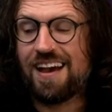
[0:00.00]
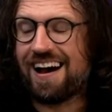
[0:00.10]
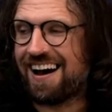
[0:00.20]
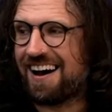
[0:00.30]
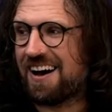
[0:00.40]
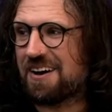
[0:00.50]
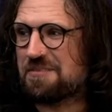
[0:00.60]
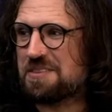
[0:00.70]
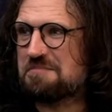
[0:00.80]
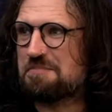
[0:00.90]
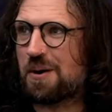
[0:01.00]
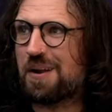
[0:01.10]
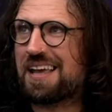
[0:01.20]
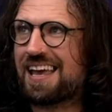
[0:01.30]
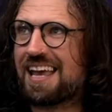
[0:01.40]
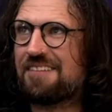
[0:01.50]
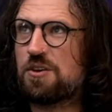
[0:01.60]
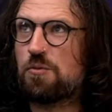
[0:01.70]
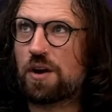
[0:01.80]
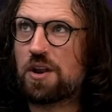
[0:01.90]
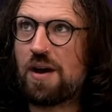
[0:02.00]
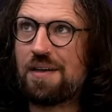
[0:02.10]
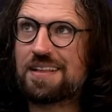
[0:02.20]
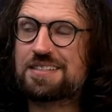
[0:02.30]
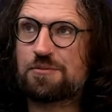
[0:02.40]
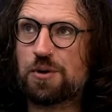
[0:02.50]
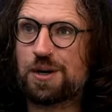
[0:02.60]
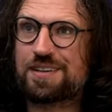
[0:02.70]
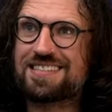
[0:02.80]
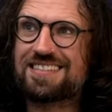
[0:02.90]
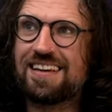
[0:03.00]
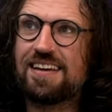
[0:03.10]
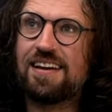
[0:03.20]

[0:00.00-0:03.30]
But if you want to know how that stuff works,